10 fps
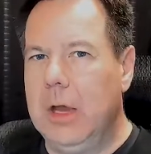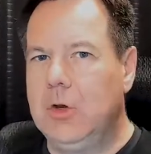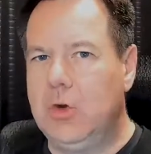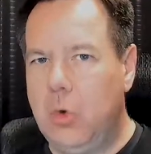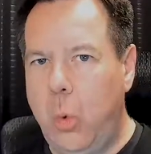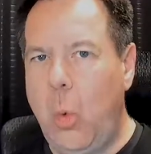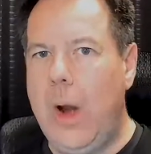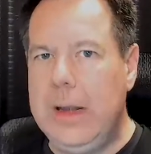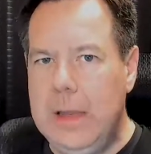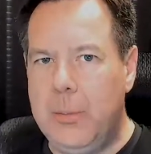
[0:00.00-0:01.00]
So
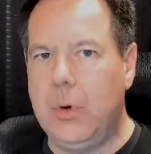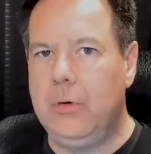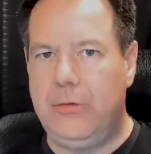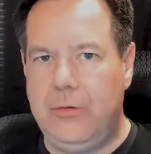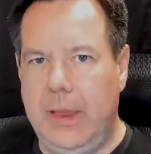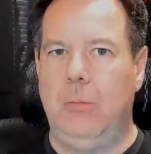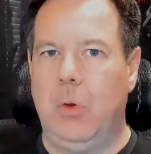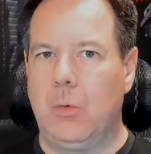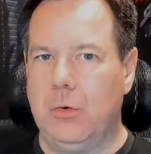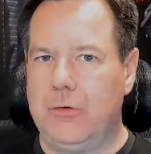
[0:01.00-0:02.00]

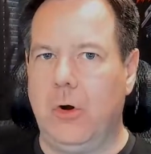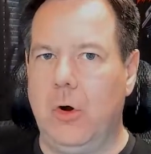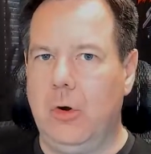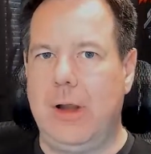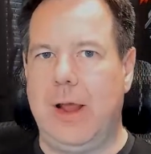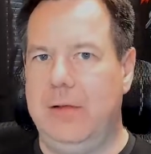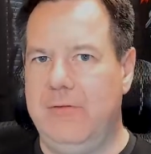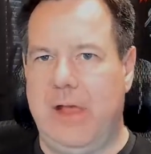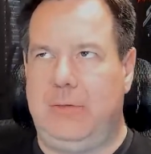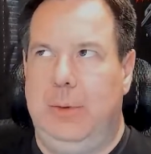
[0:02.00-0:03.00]
20% return on
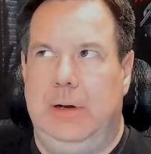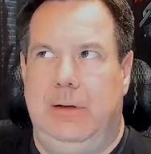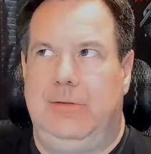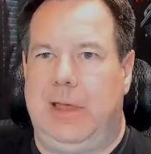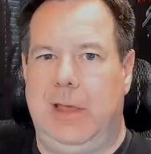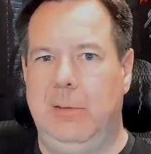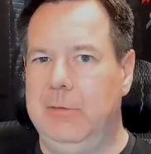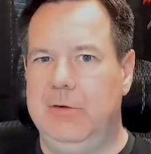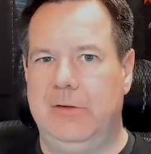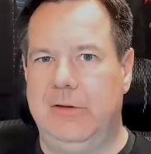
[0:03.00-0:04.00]
investment of
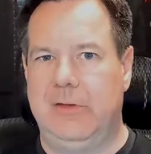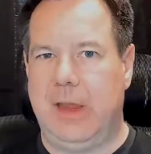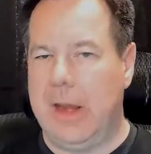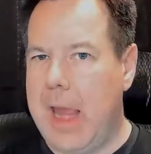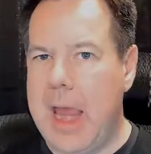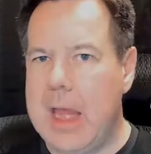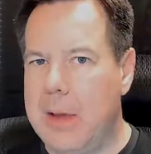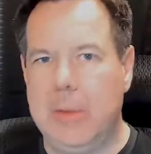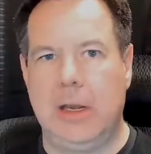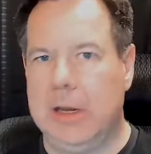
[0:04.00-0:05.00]
time just to say,
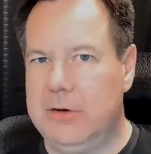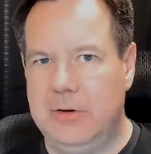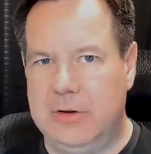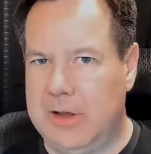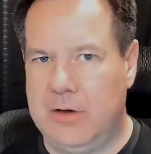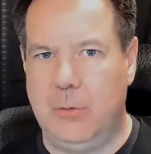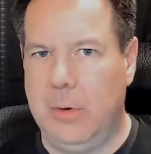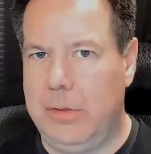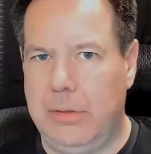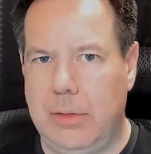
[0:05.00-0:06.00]
hey, I'm going to get you in touch
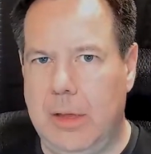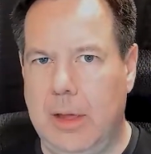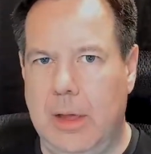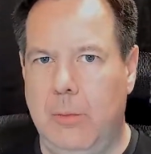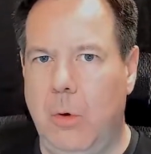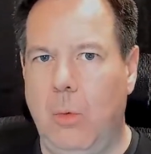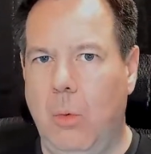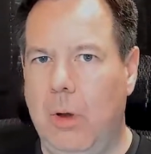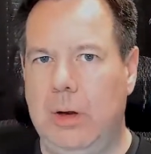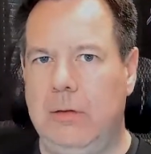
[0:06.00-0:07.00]
with
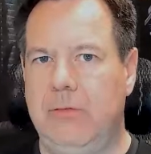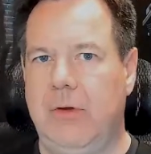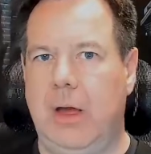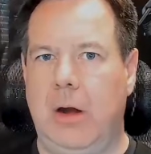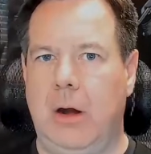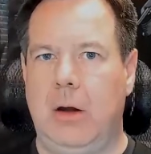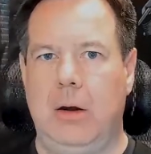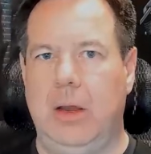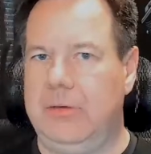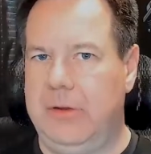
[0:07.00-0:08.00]
one of
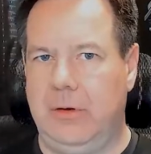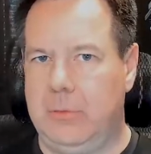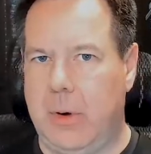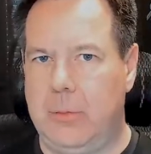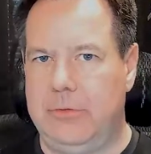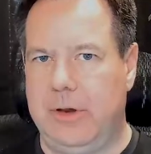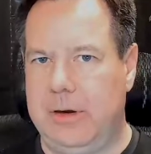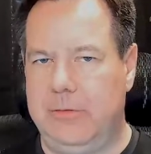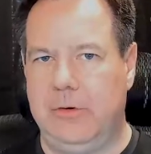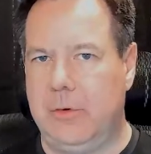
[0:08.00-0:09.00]
our sales
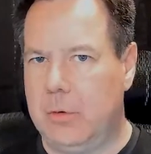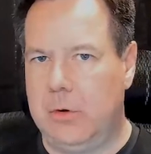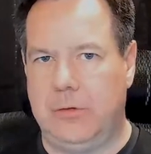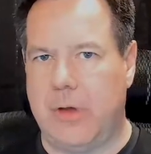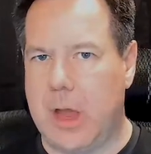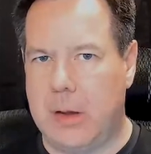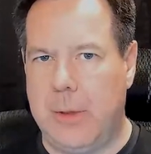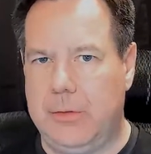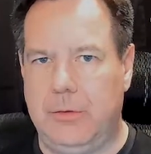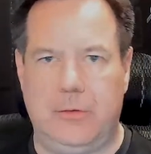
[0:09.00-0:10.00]
representatives in order to talk
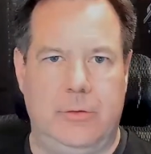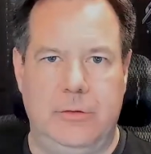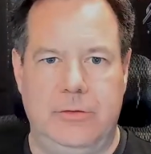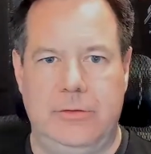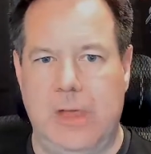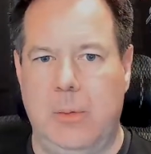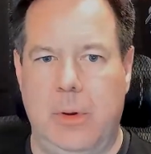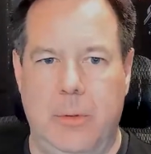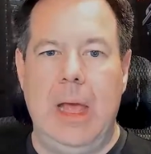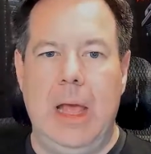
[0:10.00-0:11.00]
about the services that we
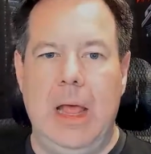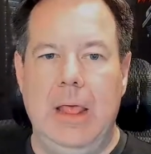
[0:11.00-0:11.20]
provide.